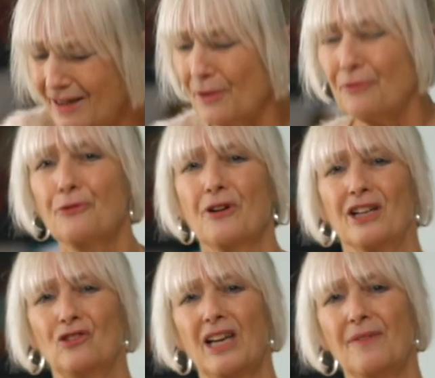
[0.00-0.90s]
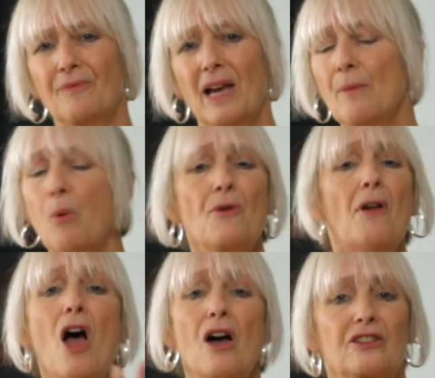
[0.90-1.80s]
in the fridge. It
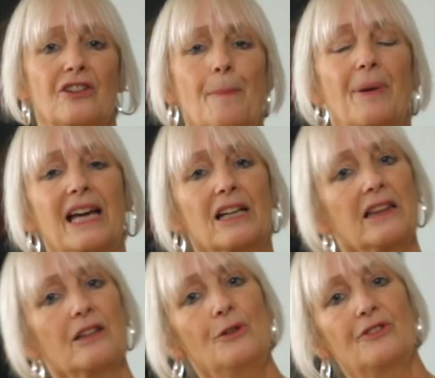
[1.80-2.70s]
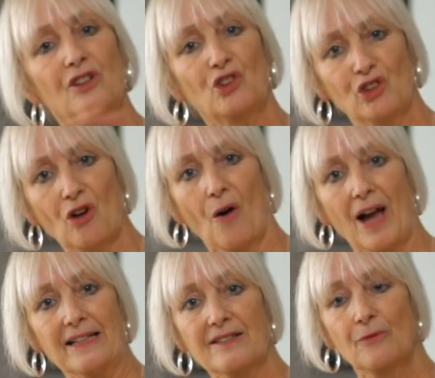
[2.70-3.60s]
won't hurt it, but it will lose its
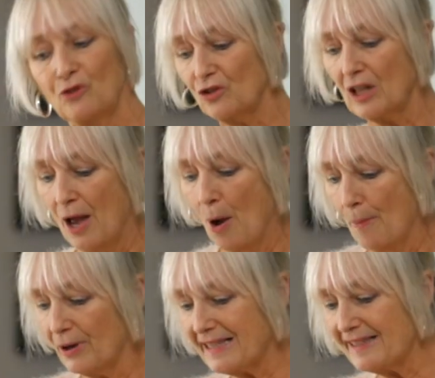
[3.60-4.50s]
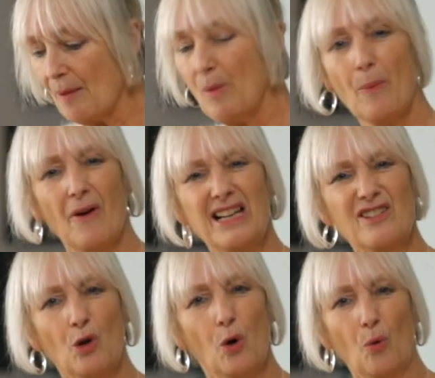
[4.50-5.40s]
shine. So just put it somewhere where
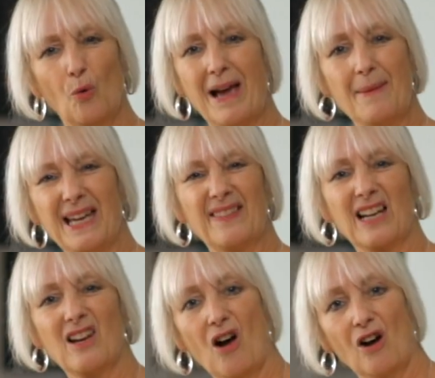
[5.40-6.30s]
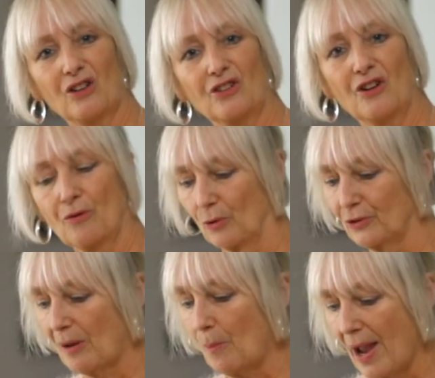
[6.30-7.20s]
it's cool, maybe in the larder or
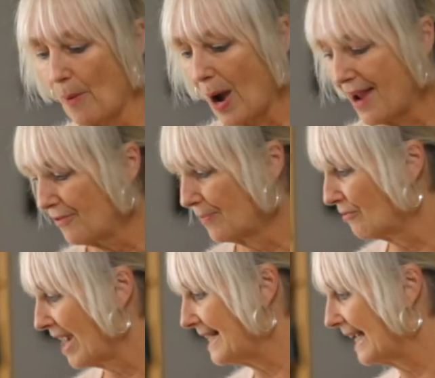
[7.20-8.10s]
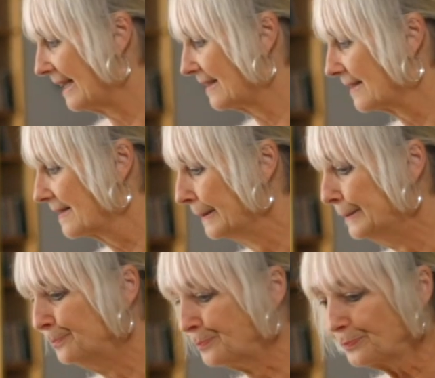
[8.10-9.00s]
somewhere away from the radiators
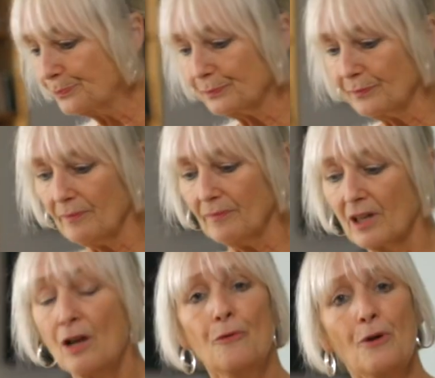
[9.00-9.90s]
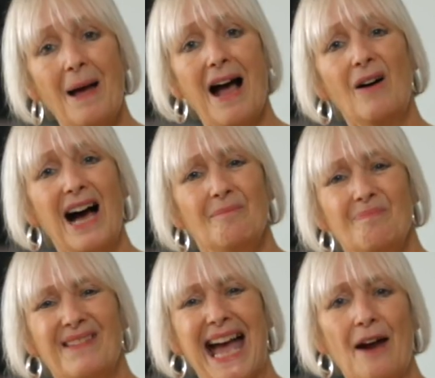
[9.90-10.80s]
for about
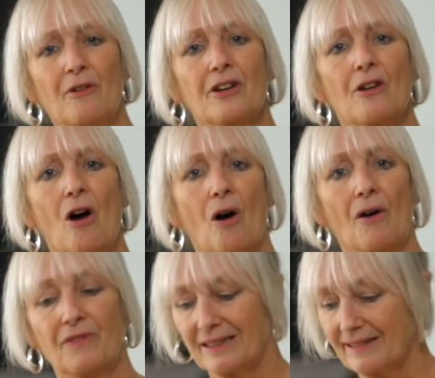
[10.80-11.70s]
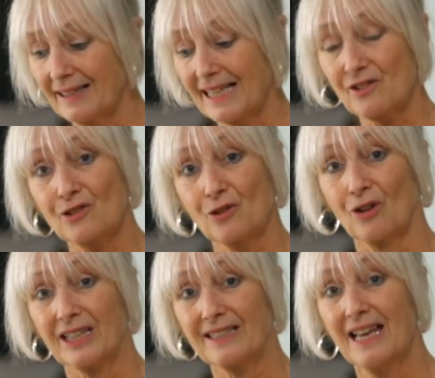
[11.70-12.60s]
an hour and a half until it's
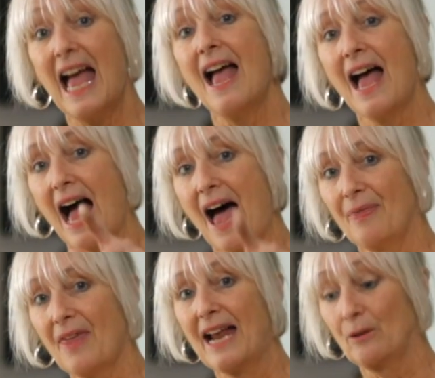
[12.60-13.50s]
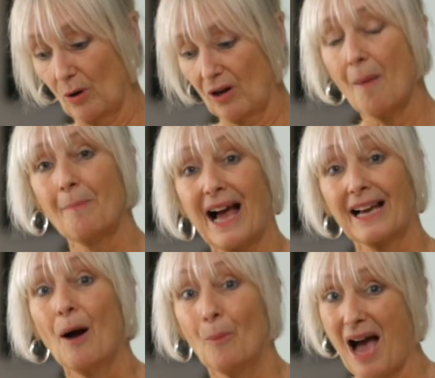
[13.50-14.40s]
solid. And then we'll come
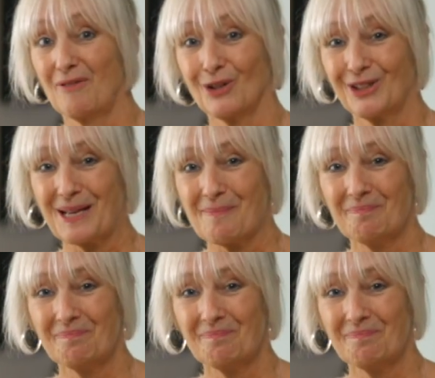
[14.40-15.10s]
back and we'll have a look at it.